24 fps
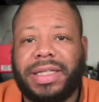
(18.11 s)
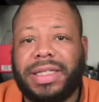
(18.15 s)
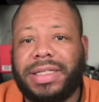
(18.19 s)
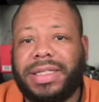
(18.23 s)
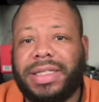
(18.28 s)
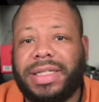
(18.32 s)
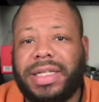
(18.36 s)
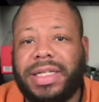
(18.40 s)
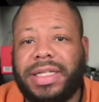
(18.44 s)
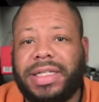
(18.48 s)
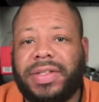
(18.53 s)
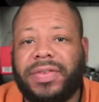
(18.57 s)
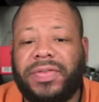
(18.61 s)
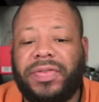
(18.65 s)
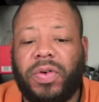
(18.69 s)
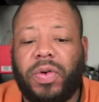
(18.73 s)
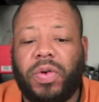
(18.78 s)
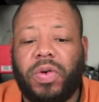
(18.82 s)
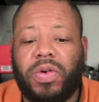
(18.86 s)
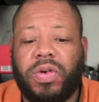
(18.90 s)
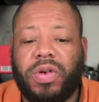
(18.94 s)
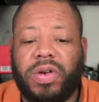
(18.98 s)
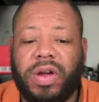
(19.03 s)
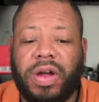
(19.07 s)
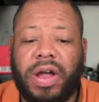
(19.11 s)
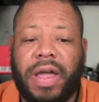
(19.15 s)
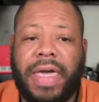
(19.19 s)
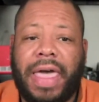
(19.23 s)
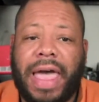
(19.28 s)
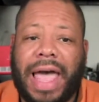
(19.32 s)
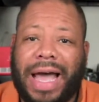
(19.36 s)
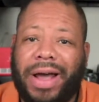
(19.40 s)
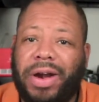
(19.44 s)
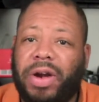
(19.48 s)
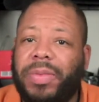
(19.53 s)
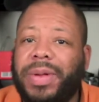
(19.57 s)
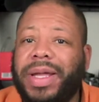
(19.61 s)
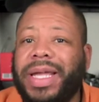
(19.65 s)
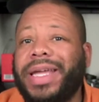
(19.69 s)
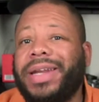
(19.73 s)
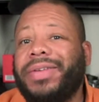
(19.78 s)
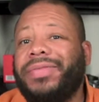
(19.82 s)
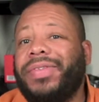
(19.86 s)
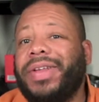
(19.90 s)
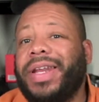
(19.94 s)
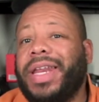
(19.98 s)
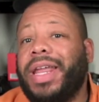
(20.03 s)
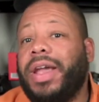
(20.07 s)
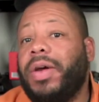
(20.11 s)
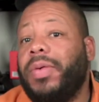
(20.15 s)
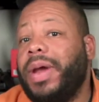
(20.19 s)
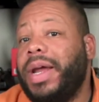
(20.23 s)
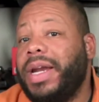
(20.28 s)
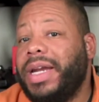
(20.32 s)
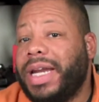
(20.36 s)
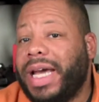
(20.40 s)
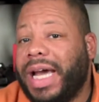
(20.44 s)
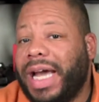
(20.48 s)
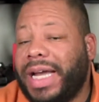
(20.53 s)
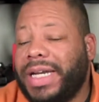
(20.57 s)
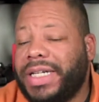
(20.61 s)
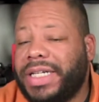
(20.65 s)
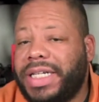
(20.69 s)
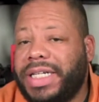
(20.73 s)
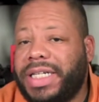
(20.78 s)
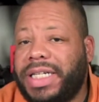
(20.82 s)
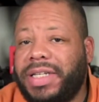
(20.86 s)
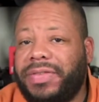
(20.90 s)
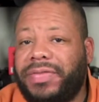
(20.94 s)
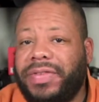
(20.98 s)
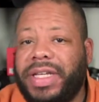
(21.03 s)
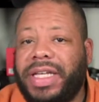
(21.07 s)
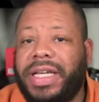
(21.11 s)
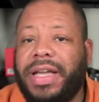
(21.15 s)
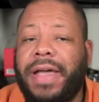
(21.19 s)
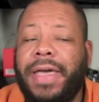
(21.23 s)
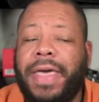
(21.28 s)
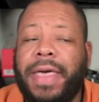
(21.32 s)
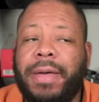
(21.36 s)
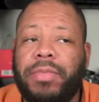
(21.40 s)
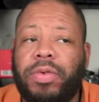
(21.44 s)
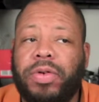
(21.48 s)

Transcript: This is for how do we get video into IGTV?